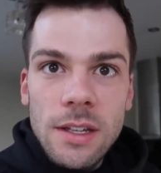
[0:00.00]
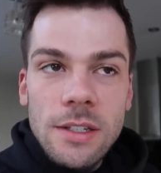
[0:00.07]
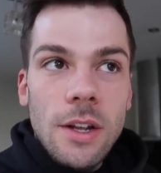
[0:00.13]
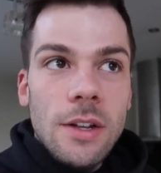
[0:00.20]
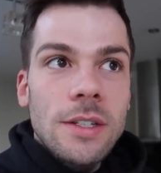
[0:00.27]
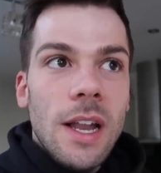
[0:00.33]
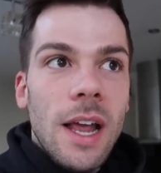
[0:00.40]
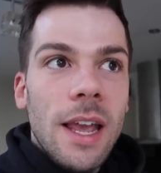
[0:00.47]

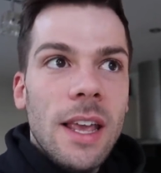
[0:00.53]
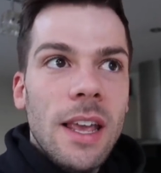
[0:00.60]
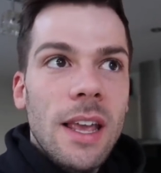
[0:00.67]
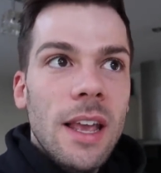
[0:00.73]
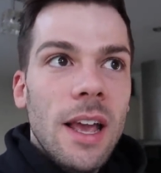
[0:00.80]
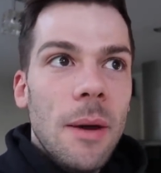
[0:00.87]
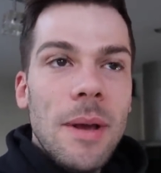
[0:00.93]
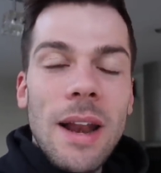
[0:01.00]
So I was like,
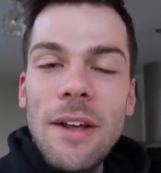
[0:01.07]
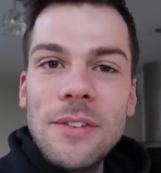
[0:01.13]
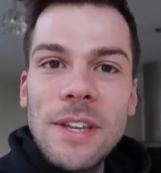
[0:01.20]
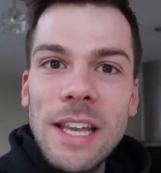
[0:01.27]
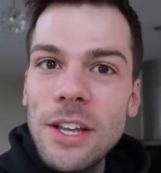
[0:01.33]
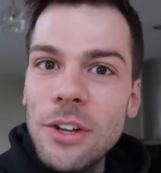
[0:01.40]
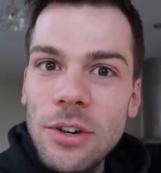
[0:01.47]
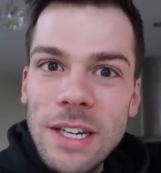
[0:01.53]
I'm gonna have
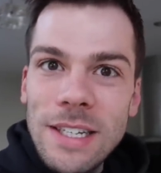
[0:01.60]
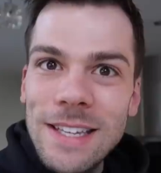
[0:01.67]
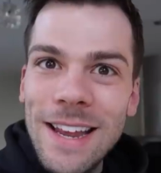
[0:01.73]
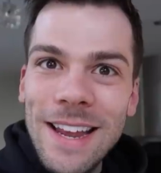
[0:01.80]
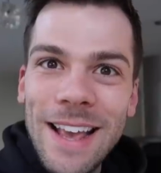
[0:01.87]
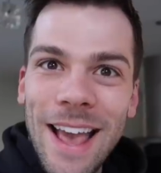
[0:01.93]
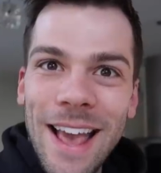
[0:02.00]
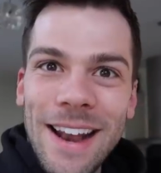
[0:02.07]
to increase
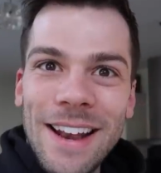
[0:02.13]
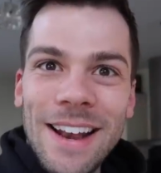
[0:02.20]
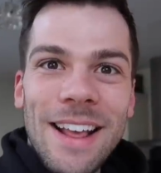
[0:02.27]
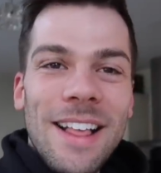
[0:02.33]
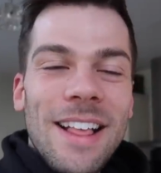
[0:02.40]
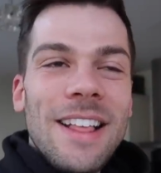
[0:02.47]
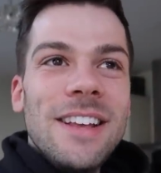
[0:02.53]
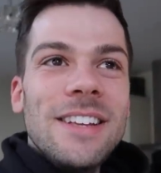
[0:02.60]
it again.